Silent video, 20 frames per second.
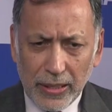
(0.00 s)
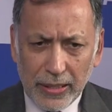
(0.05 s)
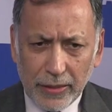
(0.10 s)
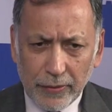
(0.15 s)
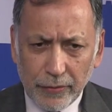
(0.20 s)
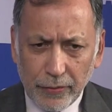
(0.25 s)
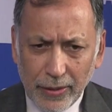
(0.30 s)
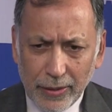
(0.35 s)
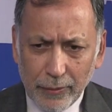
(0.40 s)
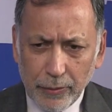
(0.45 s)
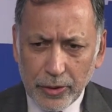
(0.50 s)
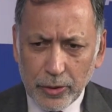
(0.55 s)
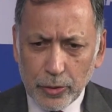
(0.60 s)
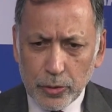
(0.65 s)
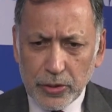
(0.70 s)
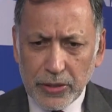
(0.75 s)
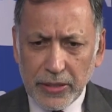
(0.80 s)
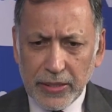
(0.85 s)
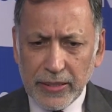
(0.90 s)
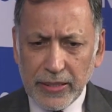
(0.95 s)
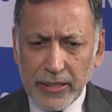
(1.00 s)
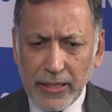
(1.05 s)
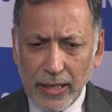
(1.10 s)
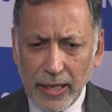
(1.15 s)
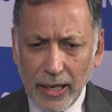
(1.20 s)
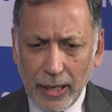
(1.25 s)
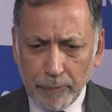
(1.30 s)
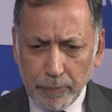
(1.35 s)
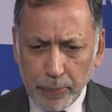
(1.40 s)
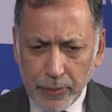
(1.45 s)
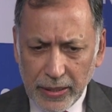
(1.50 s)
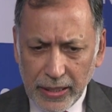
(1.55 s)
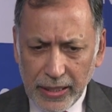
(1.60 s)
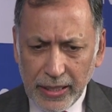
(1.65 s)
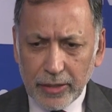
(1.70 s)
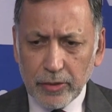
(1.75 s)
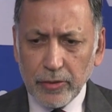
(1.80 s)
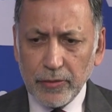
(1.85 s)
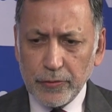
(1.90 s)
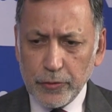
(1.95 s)
if I were to see the
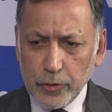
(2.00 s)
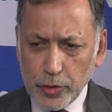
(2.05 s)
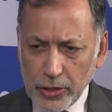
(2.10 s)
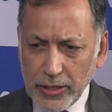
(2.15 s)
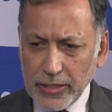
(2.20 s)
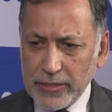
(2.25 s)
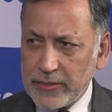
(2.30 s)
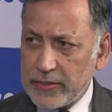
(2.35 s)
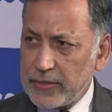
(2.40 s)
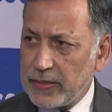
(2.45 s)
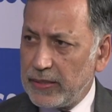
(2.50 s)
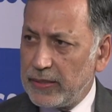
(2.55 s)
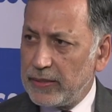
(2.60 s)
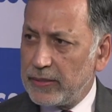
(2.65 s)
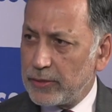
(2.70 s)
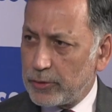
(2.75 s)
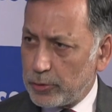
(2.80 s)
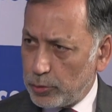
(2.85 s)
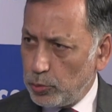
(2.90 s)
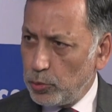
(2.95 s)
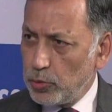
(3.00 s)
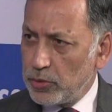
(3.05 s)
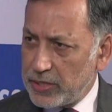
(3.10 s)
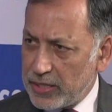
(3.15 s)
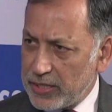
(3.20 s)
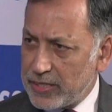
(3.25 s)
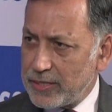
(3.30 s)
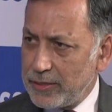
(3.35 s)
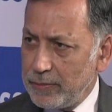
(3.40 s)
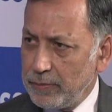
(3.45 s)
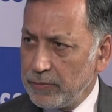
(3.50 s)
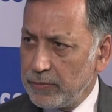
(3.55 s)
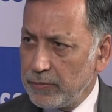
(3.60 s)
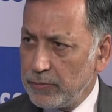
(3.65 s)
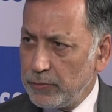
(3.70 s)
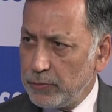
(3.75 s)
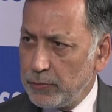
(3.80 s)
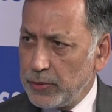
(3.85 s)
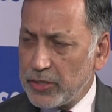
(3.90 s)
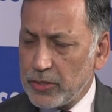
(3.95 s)
uptake of chess in the school system,
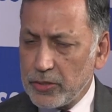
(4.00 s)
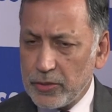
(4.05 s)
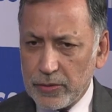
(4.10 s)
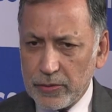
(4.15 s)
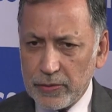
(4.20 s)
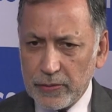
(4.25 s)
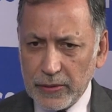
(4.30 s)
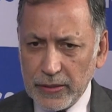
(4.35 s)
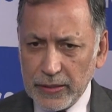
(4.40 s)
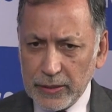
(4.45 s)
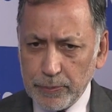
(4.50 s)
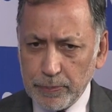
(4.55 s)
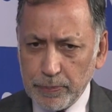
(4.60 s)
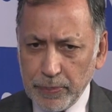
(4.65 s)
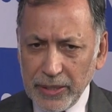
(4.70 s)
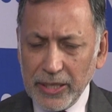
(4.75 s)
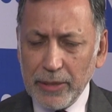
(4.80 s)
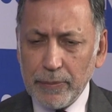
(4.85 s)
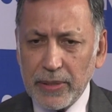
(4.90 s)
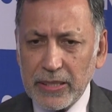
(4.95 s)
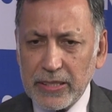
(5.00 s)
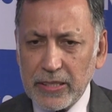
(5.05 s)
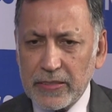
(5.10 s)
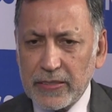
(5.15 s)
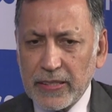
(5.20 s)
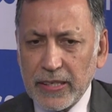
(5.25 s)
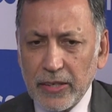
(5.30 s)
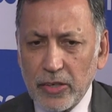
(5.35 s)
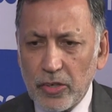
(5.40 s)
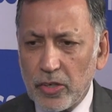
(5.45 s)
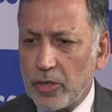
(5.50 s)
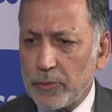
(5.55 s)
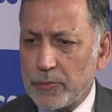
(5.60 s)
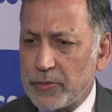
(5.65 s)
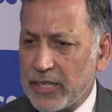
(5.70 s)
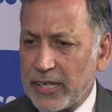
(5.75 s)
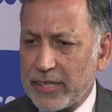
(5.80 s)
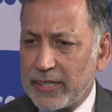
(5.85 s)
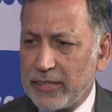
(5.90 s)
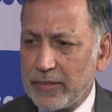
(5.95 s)
which is pretty much a singular
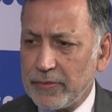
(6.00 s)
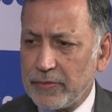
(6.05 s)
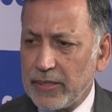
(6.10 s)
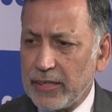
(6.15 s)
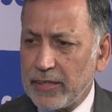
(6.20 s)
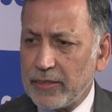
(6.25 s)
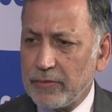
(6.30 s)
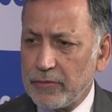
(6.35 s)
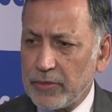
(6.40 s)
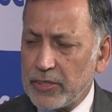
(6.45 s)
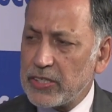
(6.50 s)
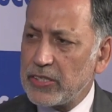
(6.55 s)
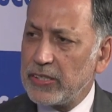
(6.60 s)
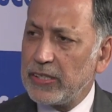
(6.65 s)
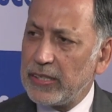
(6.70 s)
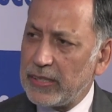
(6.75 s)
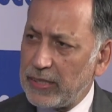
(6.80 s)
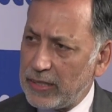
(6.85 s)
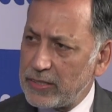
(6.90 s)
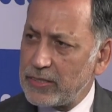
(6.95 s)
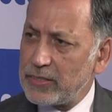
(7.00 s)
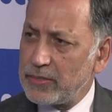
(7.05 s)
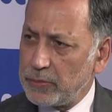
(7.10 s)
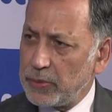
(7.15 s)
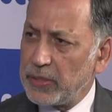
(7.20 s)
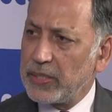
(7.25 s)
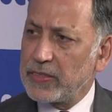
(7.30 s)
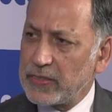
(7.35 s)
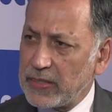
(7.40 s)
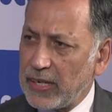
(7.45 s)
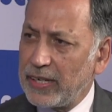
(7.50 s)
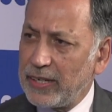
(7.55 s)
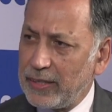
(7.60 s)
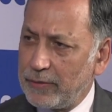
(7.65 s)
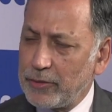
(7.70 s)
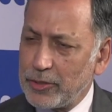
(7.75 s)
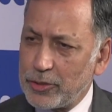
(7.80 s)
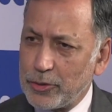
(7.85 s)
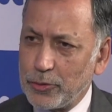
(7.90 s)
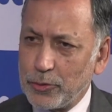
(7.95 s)
objective that Vishy and us, we decided
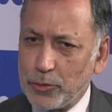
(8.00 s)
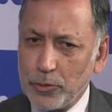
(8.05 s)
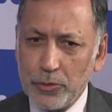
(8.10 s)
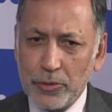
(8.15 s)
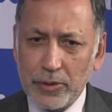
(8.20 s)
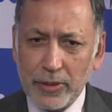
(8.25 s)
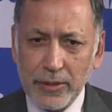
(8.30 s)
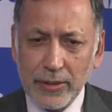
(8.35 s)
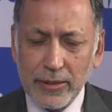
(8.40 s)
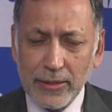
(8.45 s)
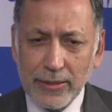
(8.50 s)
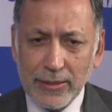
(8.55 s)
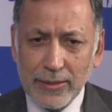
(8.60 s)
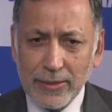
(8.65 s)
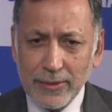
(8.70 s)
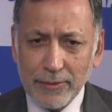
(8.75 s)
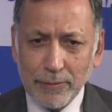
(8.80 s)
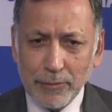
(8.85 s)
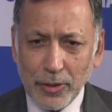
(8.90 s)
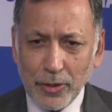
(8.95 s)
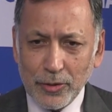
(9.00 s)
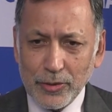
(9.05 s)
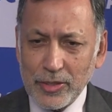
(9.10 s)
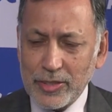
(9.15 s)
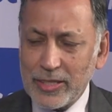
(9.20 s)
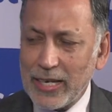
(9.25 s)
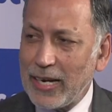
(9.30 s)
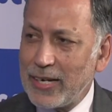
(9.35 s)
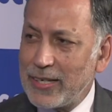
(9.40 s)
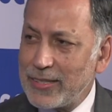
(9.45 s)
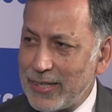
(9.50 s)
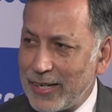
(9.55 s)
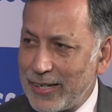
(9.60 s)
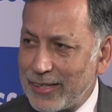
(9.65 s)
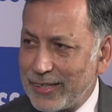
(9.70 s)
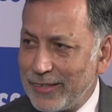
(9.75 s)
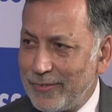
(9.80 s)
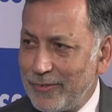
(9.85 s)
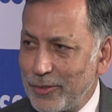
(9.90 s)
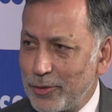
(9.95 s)
we should do. Because the challenge I
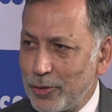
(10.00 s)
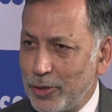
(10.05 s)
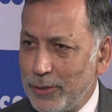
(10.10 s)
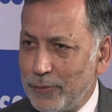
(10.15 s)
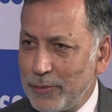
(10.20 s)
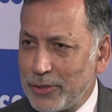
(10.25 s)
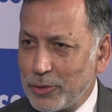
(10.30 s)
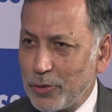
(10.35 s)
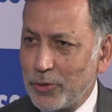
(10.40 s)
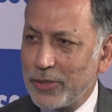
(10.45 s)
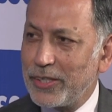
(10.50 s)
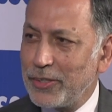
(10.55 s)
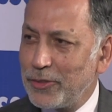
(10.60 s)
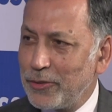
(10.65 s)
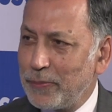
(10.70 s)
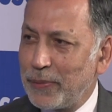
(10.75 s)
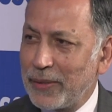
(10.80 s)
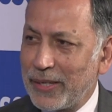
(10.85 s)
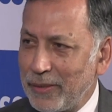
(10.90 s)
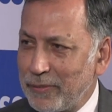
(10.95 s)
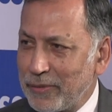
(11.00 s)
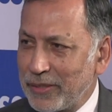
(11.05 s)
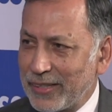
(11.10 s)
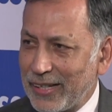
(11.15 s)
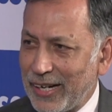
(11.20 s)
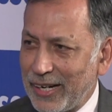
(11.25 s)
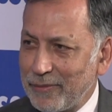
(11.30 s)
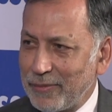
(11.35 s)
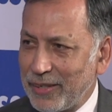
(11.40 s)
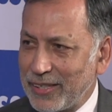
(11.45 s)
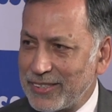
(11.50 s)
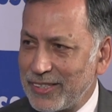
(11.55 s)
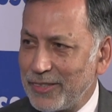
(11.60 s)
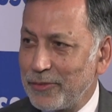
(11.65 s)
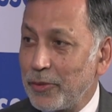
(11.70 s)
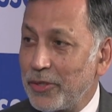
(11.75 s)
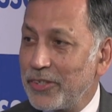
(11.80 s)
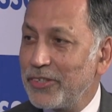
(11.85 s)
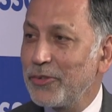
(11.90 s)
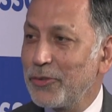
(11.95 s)
had given to him is, okay, you become a grandmaster,
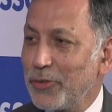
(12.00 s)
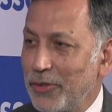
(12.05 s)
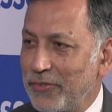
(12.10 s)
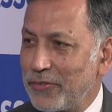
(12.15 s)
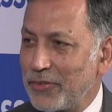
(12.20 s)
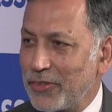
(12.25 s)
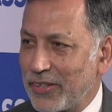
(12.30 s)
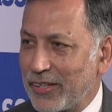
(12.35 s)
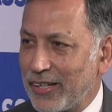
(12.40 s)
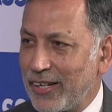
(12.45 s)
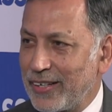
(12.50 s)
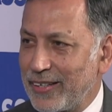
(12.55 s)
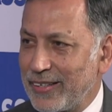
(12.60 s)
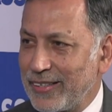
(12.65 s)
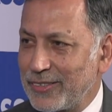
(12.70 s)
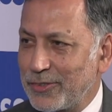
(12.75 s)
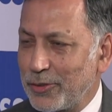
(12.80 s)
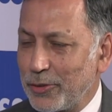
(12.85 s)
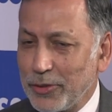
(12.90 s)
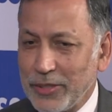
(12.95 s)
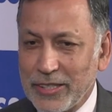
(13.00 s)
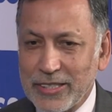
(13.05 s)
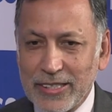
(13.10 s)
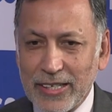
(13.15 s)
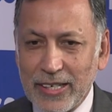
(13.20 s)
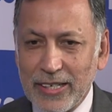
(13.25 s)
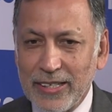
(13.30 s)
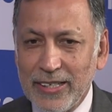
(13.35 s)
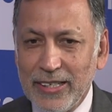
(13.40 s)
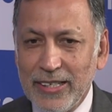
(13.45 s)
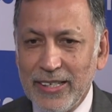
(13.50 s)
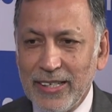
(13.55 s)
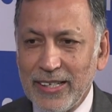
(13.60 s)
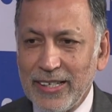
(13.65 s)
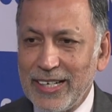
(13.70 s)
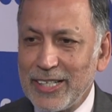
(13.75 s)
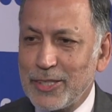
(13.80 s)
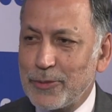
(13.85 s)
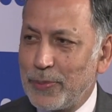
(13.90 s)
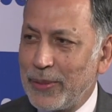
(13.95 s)
what are you doing for the country? So he said,
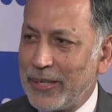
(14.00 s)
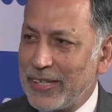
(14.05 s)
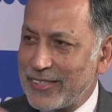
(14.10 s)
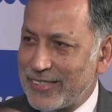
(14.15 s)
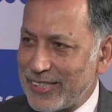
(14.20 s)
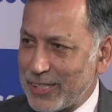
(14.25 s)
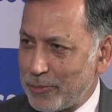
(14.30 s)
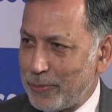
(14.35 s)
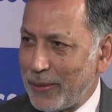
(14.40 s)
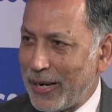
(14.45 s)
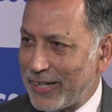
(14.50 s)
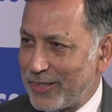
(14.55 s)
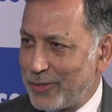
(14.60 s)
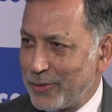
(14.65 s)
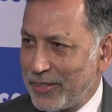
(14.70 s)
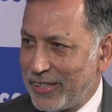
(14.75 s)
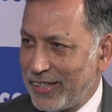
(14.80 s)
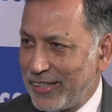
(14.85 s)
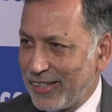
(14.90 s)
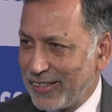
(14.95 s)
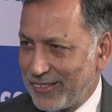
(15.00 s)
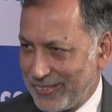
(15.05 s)
let's bring chess back to India,